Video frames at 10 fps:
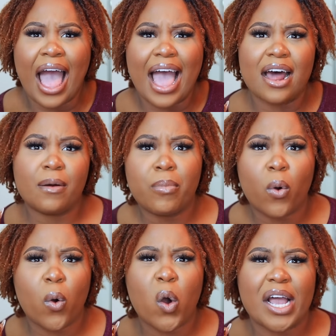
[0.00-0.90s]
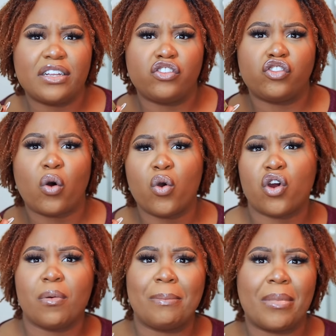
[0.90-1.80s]
edible and so
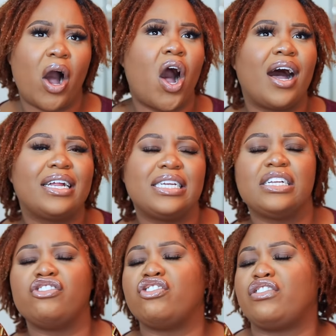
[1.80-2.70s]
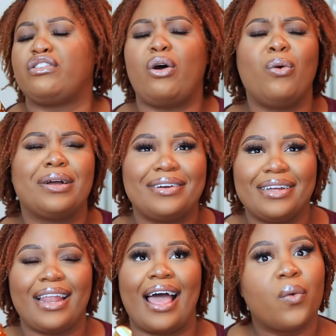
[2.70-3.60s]
gourmand and just so
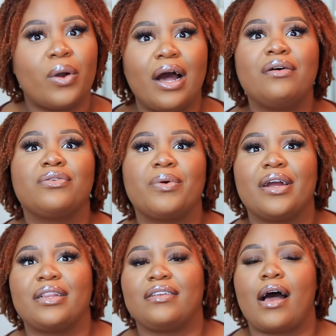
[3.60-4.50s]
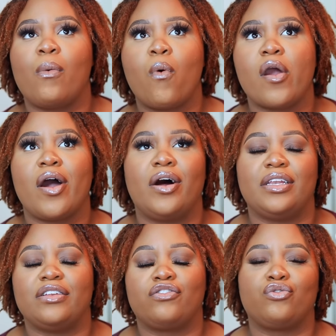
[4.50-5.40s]
good. Like, when I was wearing this, I wore it on
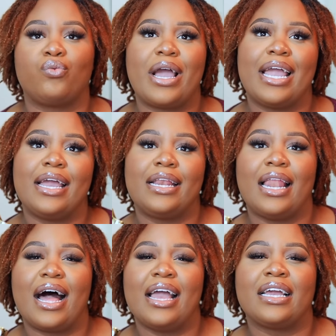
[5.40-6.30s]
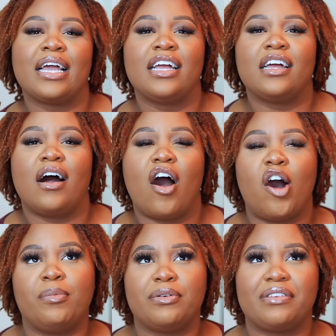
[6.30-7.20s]
this suede, like,
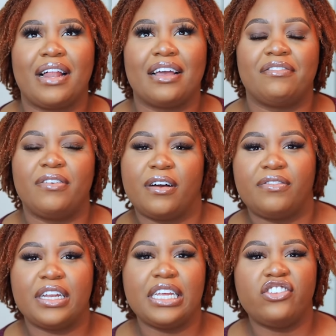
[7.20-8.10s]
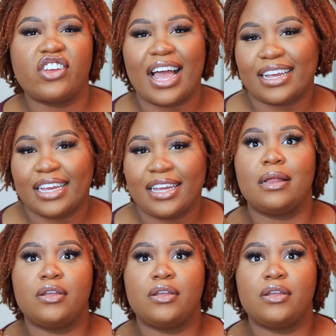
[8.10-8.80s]
almost like velvety jacket.